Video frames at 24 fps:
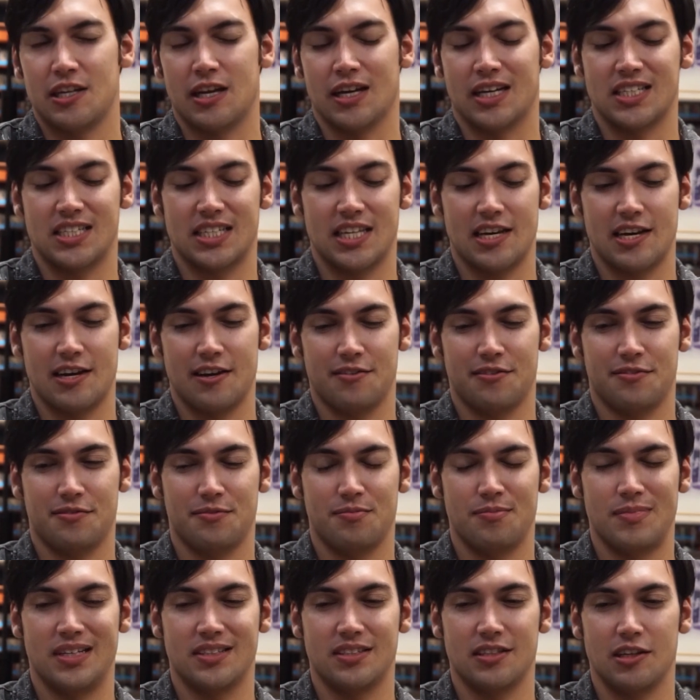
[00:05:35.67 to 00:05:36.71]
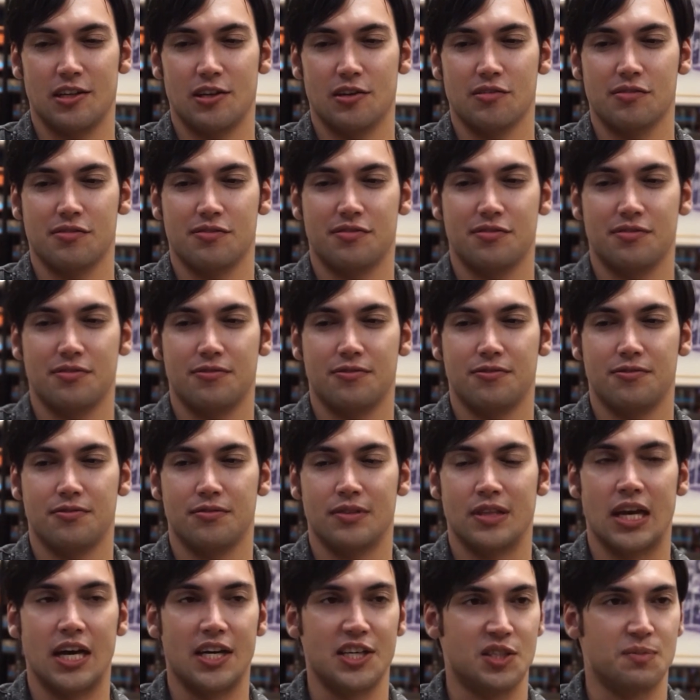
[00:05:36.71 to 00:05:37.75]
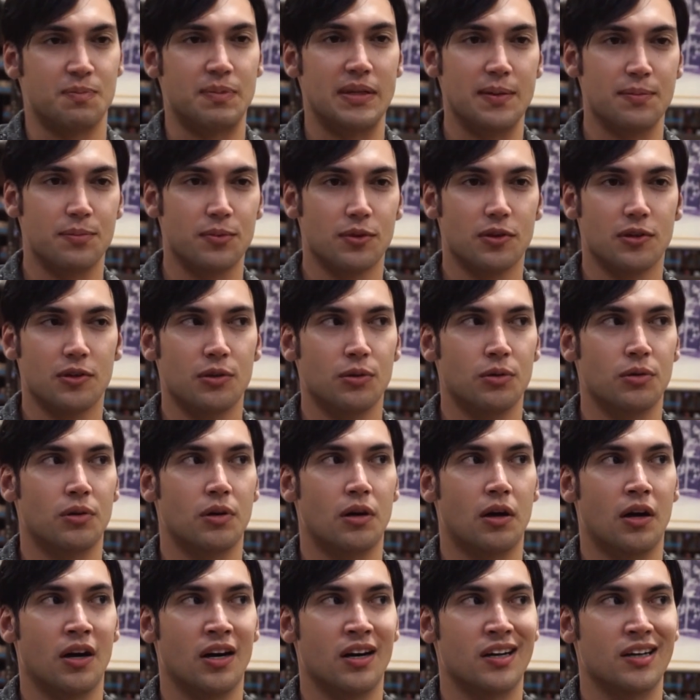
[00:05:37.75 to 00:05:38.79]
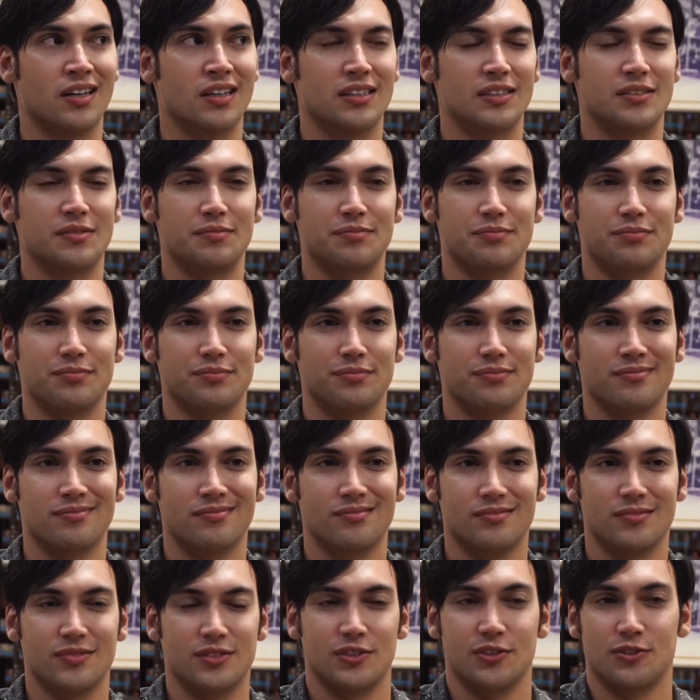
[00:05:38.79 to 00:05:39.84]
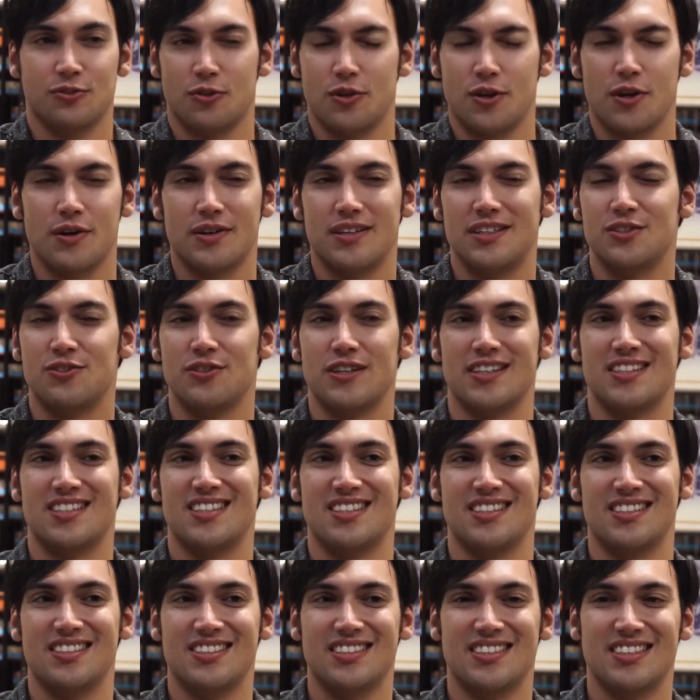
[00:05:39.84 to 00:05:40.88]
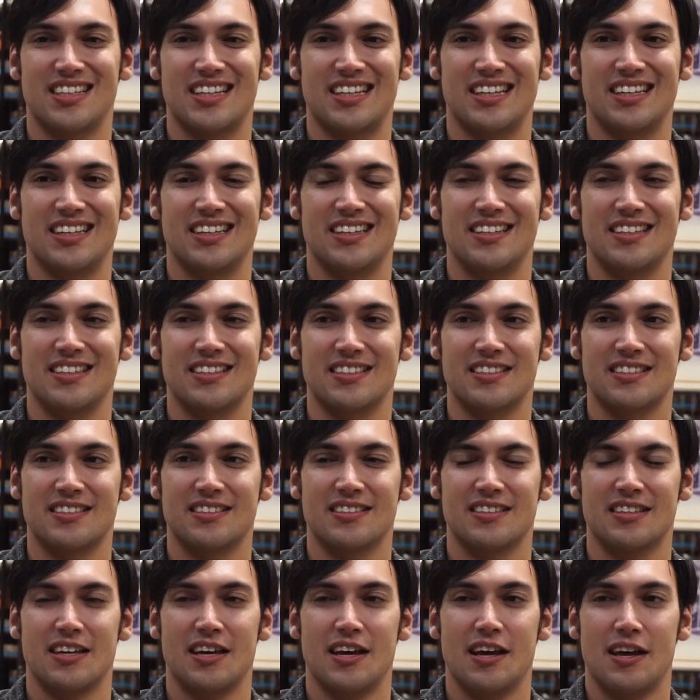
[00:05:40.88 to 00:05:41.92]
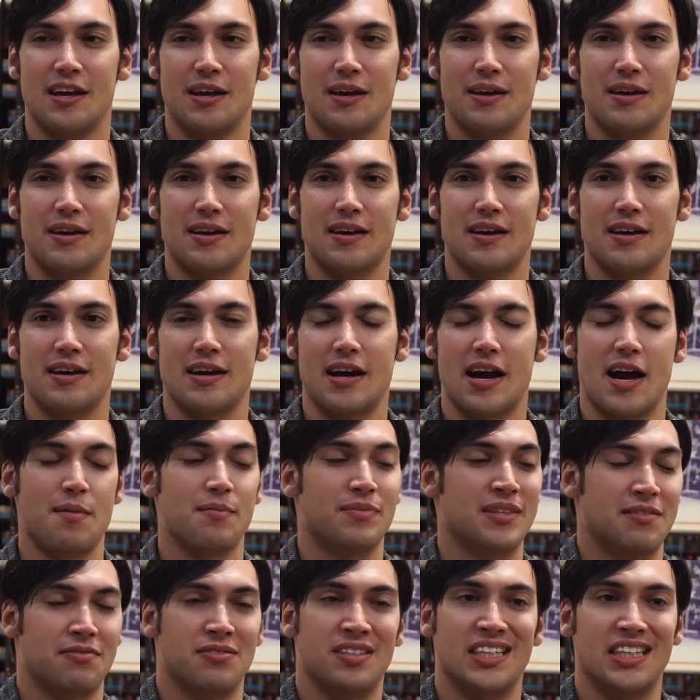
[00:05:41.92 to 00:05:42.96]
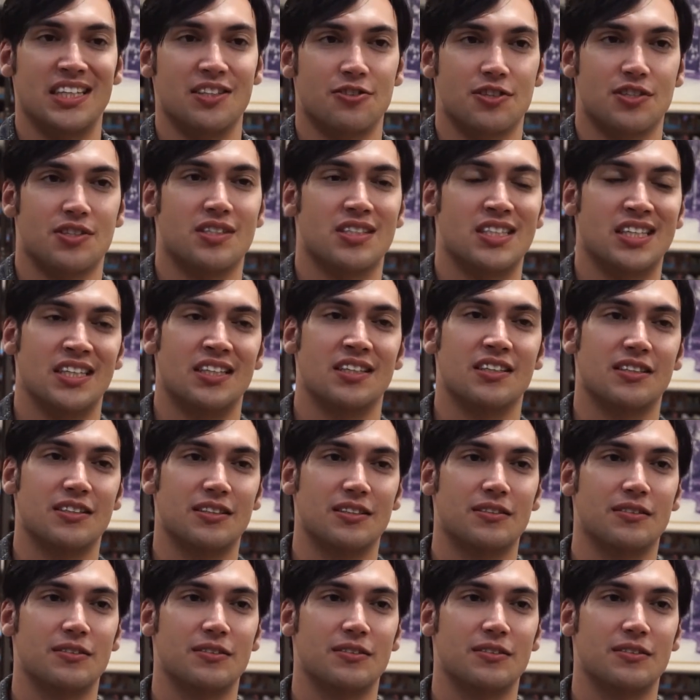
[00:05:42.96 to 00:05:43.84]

Like I said, I've met a lot of nice people who are interested, and I'm definitely interested in